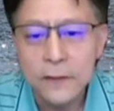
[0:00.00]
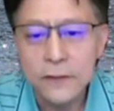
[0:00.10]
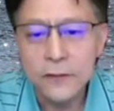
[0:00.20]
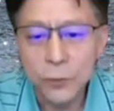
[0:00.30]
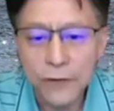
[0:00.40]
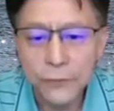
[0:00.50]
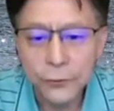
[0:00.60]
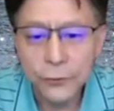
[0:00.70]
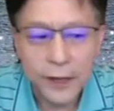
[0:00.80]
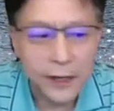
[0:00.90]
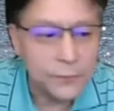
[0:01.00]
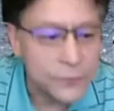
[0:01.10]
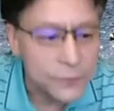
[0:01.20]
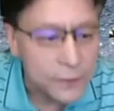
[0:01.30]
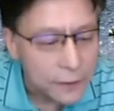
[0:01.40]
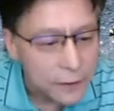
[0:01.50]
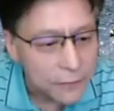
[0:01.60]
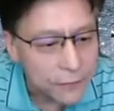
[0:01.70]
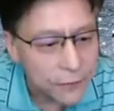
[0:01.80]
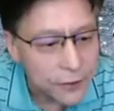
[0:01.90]
So we have three aims.
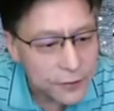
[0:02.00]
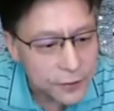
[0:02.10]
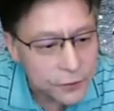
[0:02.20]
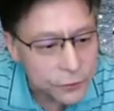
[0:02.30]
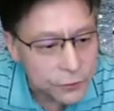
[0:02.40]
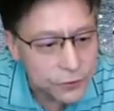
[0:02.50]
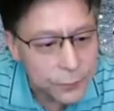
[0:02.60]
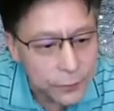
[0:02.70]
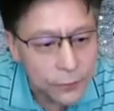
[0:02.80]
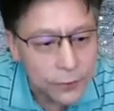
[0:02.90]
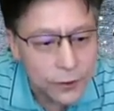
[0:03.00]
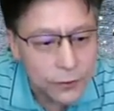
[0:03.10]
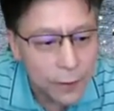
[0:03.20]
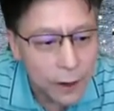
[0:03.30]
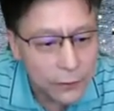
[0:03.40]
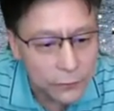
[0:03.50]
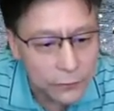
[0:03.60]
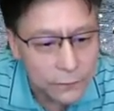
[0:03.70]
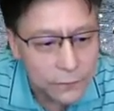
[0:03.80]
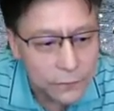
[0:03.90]
First is to explore a new model
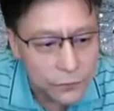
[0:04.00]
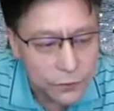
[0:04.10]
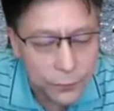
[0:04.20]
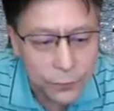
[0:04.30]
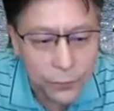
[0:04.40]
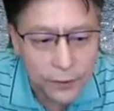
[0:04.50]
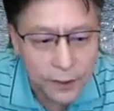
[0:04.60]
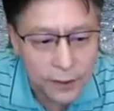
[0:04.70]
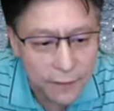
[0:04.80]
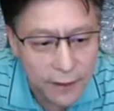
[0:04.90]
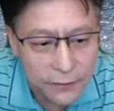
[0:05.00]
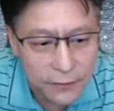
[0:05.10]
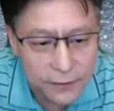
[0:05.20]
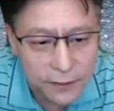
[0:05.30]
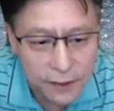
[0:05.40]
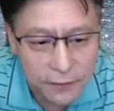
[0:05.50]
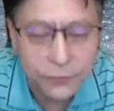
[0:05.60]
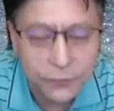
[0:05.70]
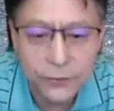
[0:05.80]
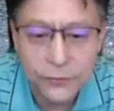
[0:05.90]
to support and evaluate scientific
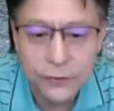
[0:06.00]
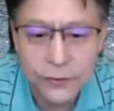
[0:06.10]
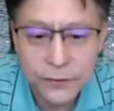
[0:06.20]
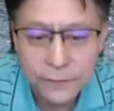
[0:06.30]
research.